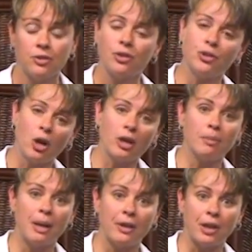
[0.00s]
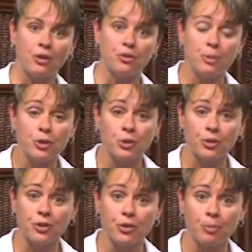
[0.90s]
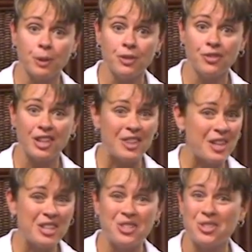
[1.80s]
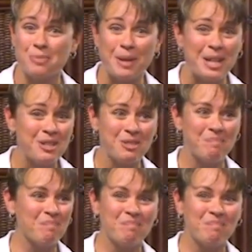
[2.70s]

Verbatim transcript: to talk about our spiritual disciplines and then to spend